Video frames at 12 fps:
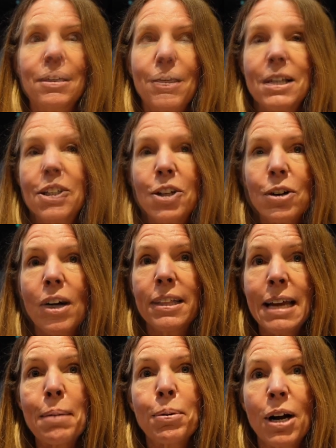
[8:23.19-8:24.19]
Once you're on
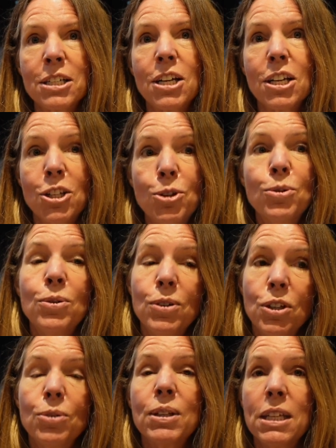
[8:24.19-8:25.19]
that project,
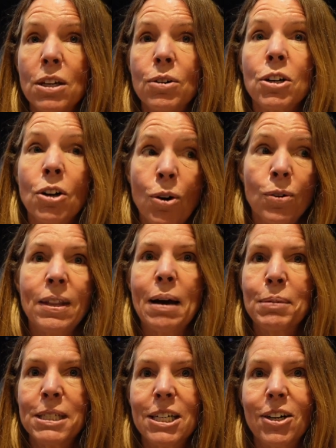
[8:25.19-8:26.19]
you and the owner own
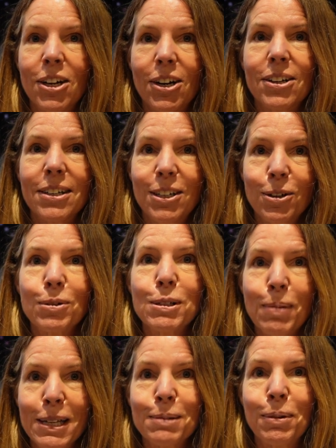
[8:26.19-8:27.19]
that material. You're
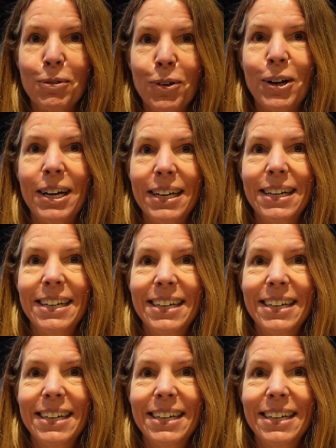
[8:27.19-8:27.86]
responsible for it.